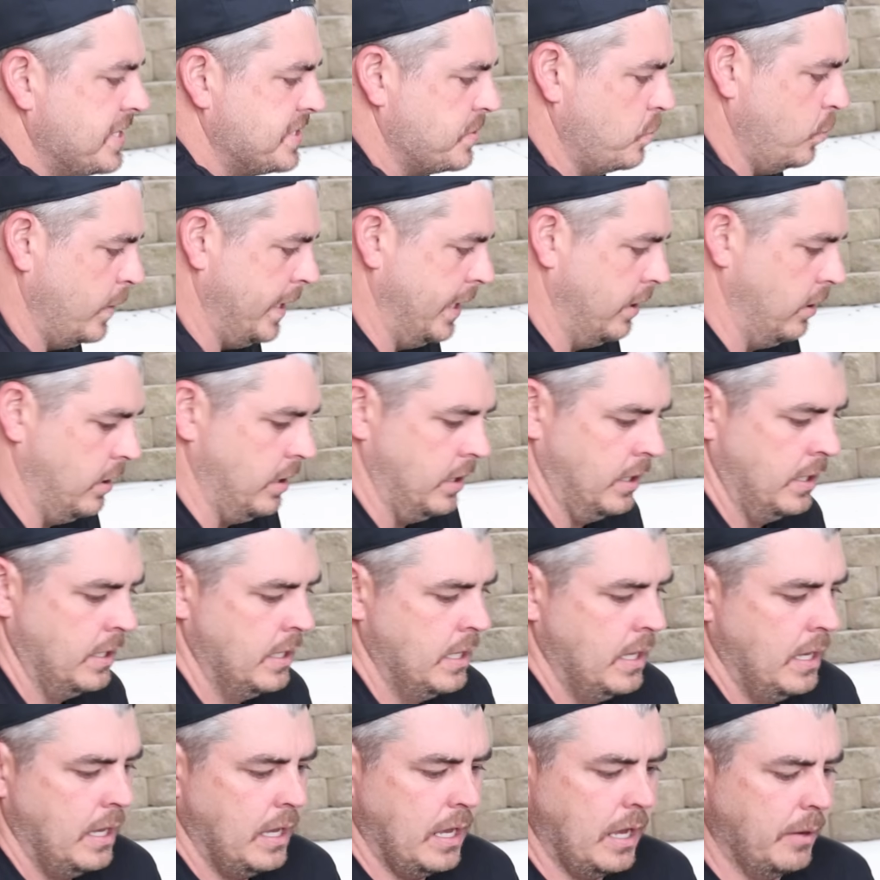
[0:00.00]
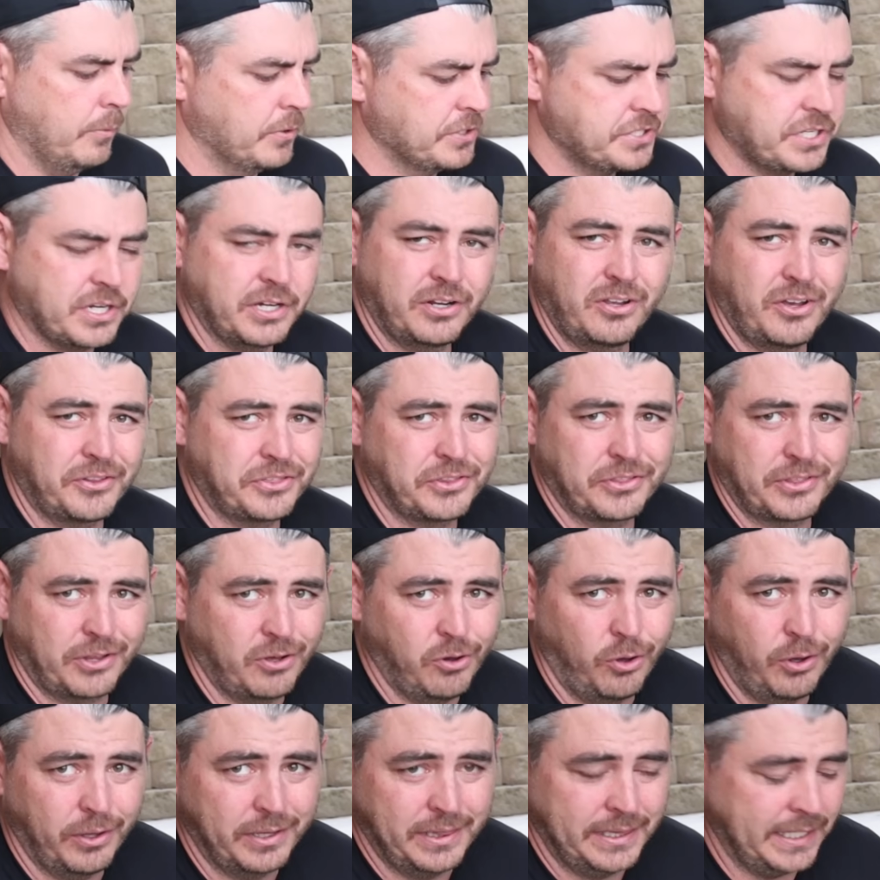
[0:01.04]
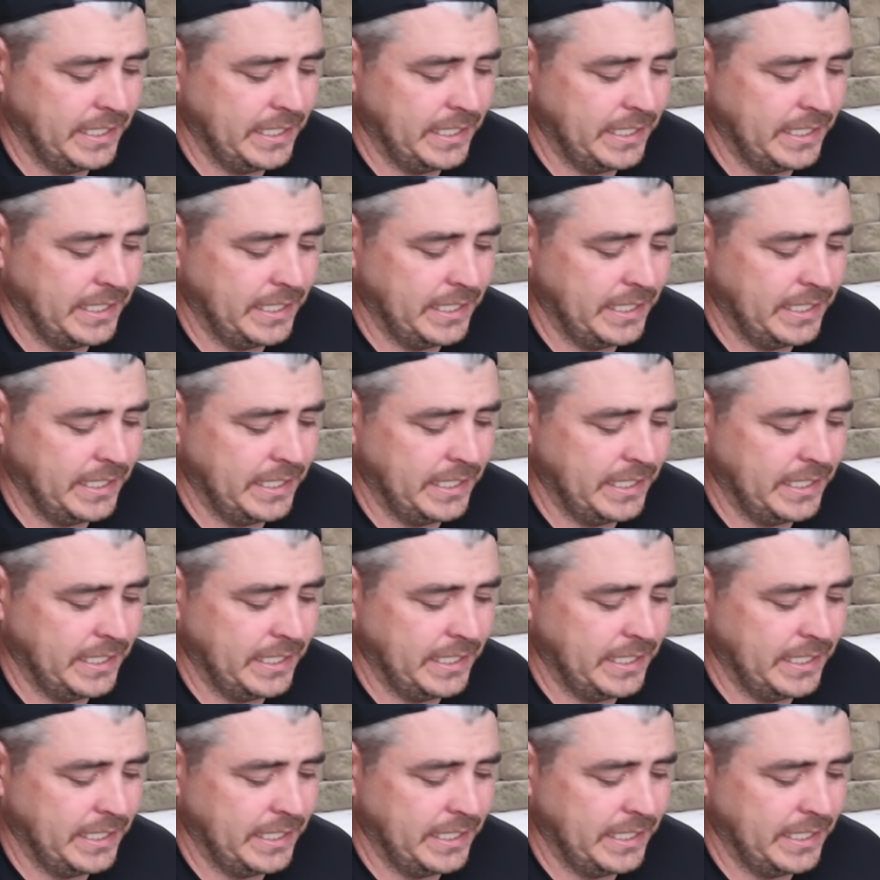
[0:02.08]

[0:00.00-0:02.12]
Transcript: this wheel. We're just gonna go through the whole